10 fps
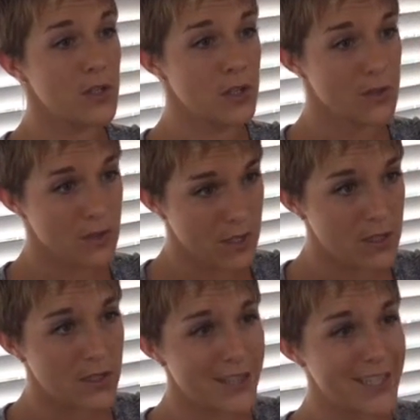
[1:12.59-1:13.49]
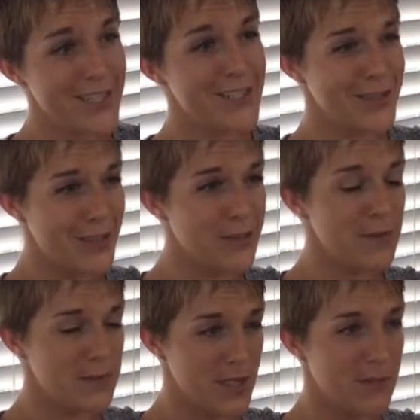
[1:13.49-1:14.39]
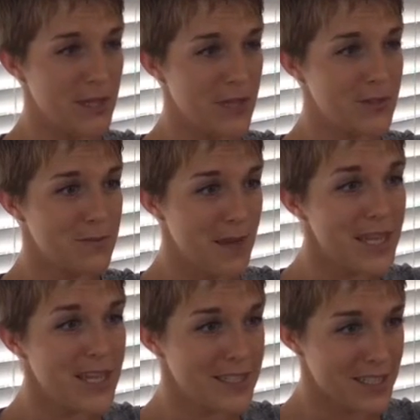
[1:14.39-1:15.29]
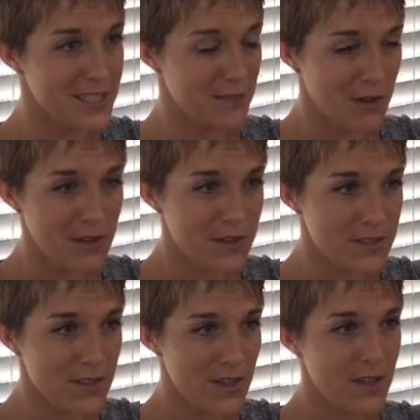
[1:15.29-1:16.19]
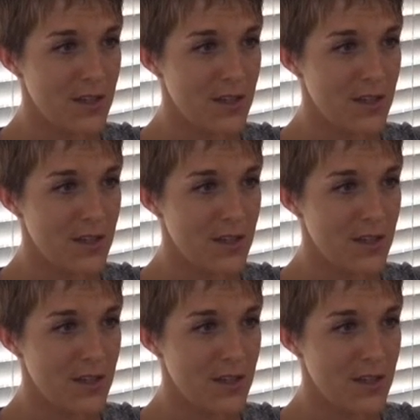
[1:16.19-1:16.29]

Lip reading: you clearly need to learn from somebody who's making six figures,